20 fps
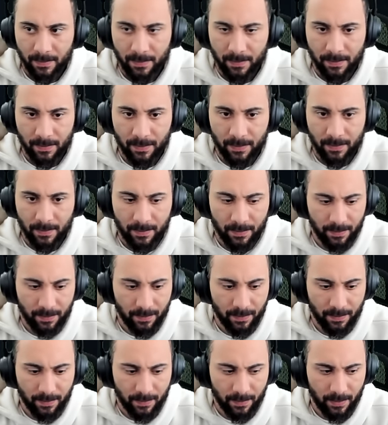Whoa,
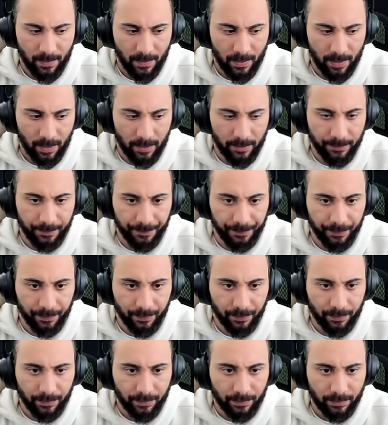a lot of plague
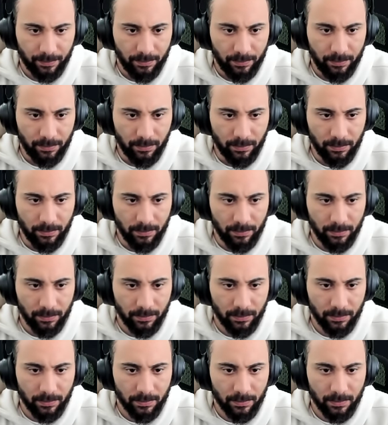zombies around here.
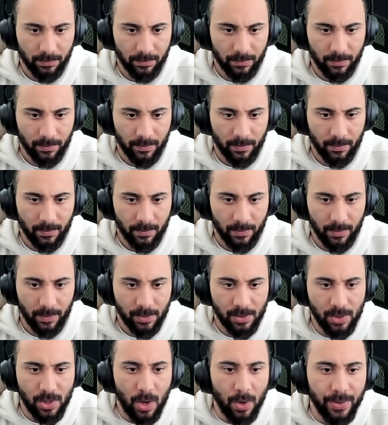
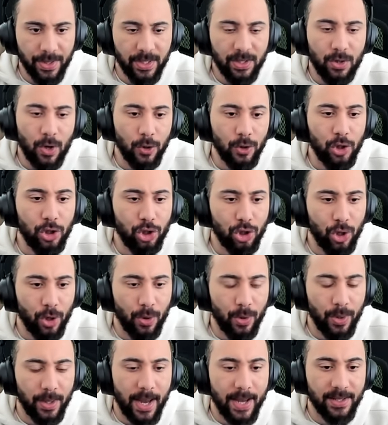So this goes to show
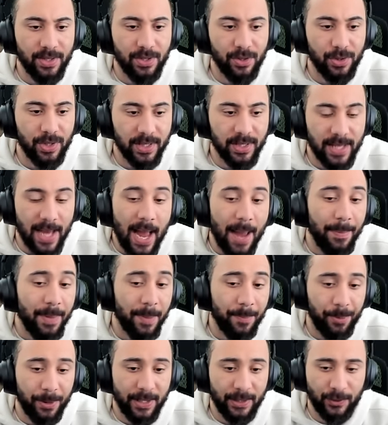you guys, there's a time
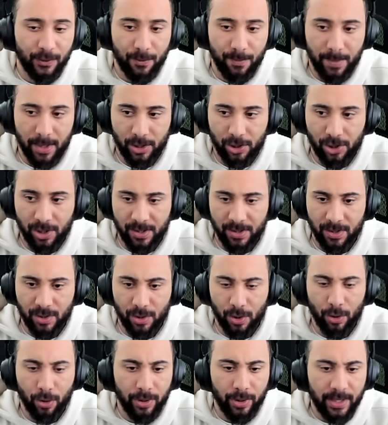and a place for
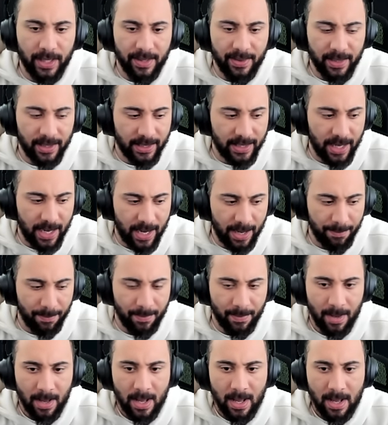missions. Early in the
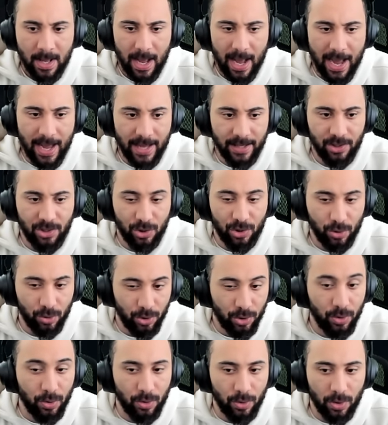game, I you,
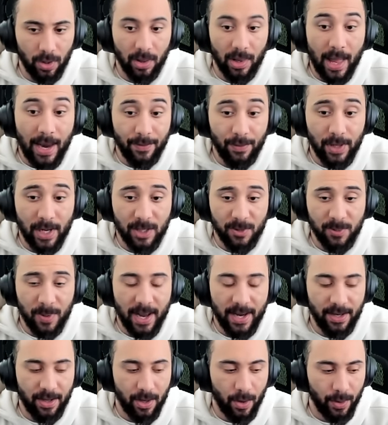you, a lot of you guys
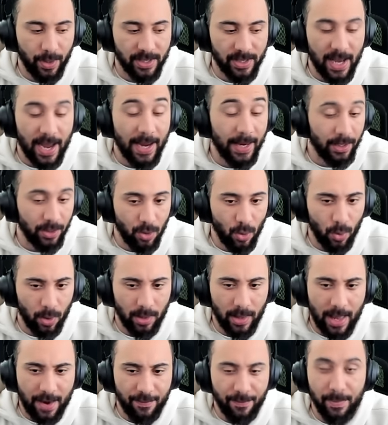probably notice I ignore
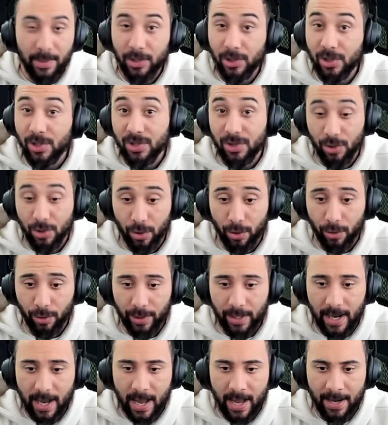a lot of missions
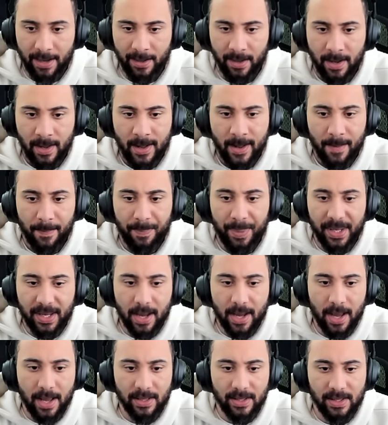early on
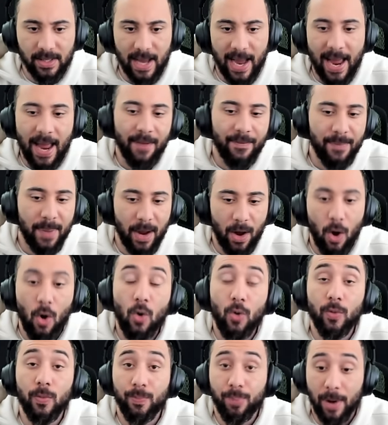because I have my
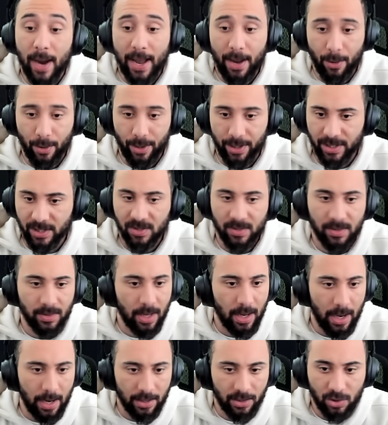own priorities,
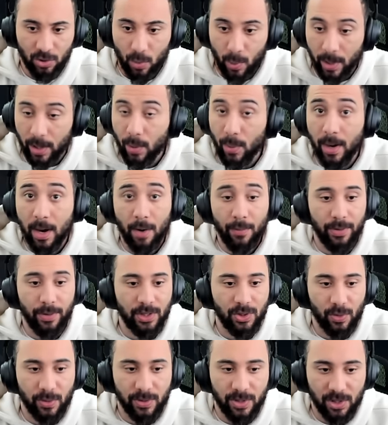uh, squaring away our
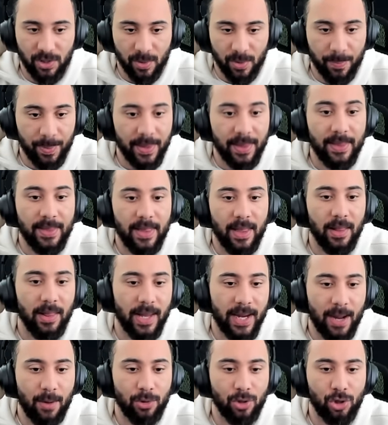resources. But uh,
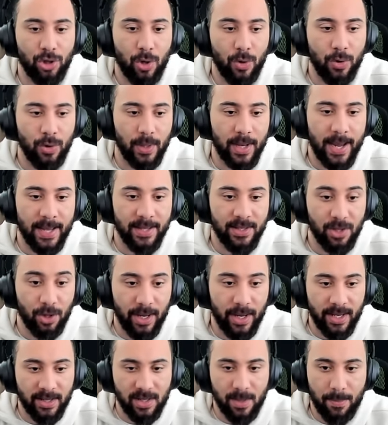like I was showing you guys,
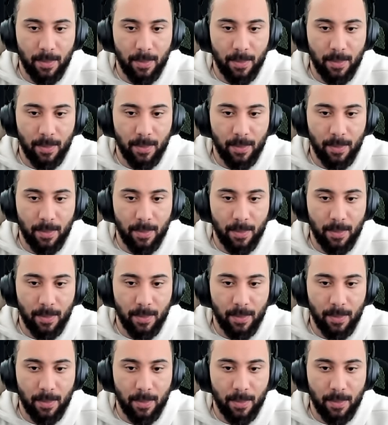there is a